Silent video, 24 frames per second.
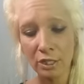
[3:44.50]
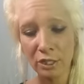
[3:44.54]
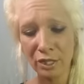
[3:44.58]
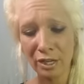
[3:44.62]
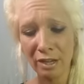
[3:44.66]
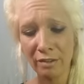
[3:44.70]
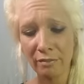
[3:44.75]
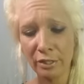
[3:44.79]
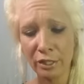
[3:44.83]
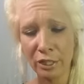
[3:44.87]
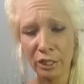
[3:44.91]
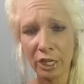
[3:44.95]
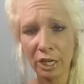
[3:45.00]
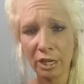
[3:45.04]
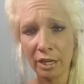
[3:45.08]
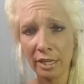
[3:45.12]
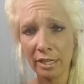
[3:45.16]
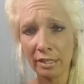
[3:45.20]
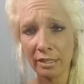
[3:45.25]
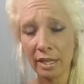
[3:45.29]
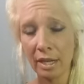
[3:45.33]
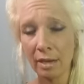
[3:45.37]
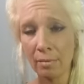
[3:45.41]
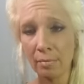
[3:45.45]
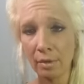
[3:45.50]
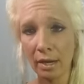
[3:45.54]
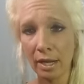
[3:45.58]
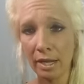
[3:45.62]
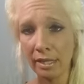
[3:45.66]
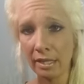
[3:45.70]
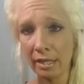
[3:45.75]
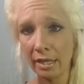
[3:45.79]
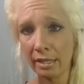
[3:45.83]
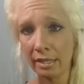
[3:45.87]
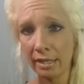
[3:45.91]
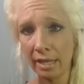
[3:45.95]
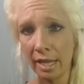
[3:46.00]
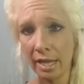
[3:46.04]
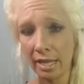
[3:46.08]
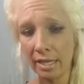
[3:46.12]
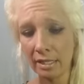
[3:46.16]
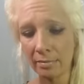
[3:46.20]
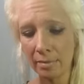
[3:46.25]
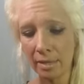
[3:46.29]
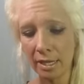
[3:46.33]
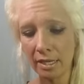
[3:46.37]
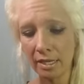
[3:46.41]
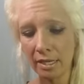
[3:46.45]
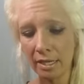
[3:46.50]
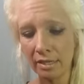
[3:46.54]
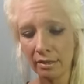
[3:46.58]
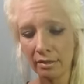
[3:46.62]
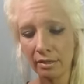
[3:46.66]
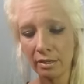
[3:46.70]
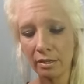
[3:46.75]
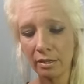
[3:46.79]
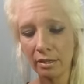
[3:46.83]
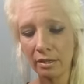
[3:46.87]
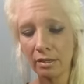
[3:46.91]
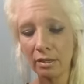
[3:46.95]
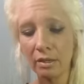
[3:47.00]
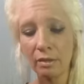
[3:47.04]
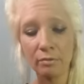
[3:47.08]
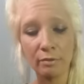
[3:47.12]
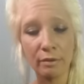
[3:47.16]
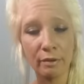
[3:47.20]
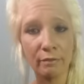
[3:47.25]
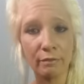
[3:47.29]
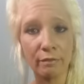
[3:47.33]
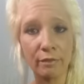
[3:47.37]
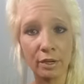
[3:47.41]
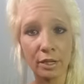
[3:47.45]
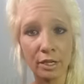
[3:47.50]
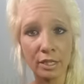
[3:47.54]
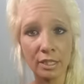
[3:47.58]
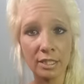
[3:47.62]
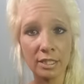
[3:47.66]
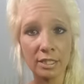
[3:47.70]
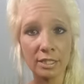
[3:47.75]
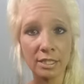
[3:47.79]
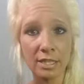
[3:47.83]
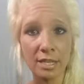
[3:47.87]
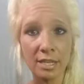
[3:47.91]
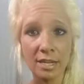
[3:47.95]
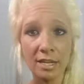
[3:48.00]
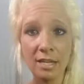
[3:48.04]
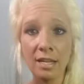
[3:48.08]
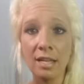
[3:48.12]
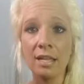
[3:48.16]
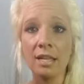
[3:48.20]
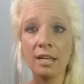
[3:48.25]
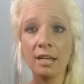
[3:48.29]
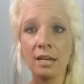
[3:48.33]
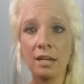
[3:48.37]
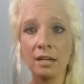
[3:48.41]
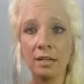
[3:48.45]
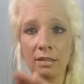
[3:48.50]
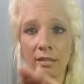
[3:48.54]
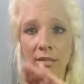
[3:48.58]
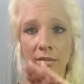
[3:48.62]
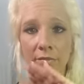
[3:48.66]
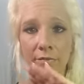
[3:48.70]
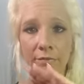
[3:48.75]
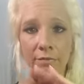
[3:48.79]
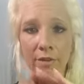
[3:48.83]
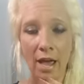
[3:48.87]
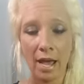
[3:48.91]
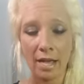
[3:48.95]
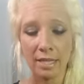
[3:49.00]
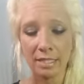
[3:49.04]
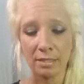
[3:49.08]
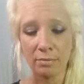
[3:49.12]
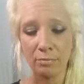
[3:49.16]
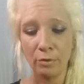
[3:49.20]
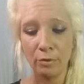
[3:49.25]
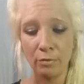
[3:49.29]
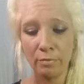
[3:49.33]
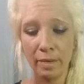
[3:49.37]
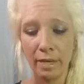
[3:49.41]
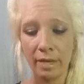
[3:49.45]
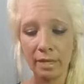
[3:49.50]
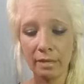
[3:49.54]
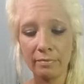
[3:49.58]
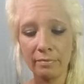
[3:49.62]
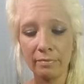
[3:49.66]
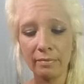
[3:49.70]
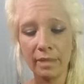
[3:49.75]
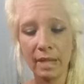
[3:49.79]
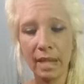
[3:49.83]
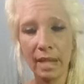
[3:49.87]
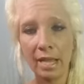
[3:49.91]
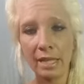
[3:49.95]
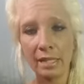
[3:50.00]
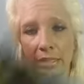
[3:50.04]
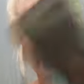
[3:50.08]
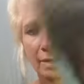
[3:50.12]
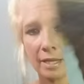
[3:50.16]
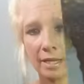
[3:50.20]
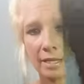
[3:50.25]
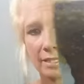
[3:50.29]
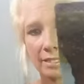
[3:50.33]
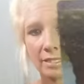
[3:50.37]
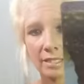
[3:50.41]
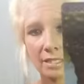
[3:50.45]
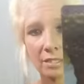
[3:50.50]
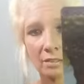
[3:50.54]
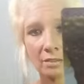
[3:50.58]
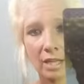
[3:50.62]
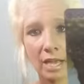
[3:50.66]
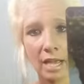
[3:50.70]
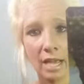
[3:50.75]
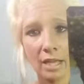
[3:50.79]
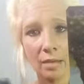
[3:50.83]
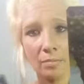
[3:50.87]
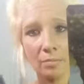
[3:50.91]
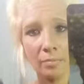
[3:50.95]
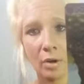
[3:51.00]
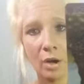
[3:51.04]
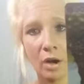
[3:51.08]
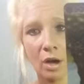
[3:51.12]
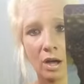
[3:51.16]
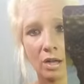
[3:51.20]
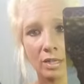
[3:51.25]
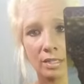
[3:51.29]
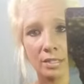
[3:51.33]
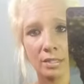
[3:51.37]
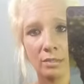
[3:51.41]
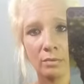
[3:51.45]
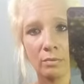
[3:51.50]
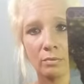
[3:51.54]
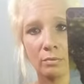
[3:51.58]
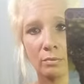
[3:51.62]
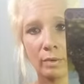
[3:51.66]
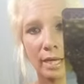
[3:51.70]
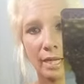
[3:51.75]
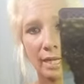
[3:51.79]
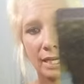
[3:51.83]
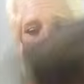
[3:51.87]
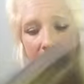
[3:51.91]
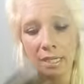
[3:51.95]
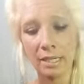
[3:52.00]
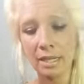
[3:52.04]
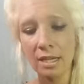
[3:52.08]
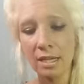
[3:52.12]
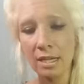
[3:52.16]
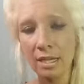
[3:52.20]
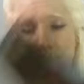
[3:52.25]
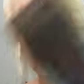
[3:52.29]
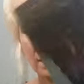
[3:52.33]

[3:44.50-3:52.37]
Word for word: So you have the chariot in the upright and the hanged man in the reverse fast movement. The hanged man is delay, pause, waiting.